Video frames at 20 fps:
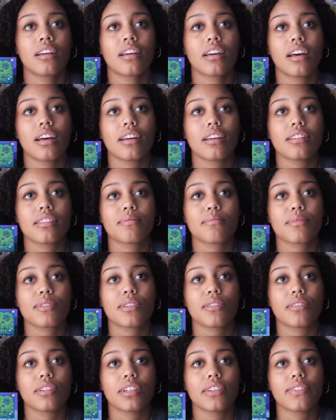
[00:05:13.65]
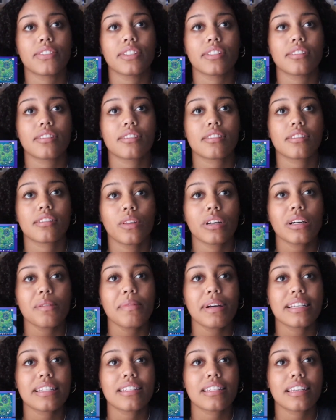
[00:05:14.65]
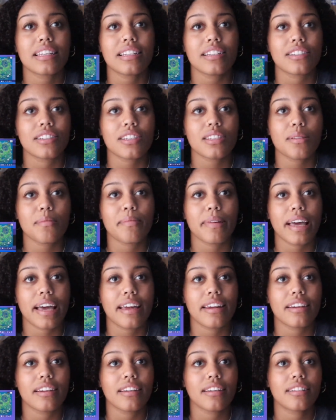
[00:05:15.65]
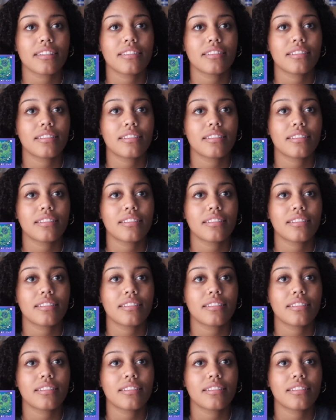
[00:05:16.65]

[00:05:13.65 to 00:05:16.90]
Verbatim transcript: Guys, I'm so nervous. Look at my skin. She's a baddie.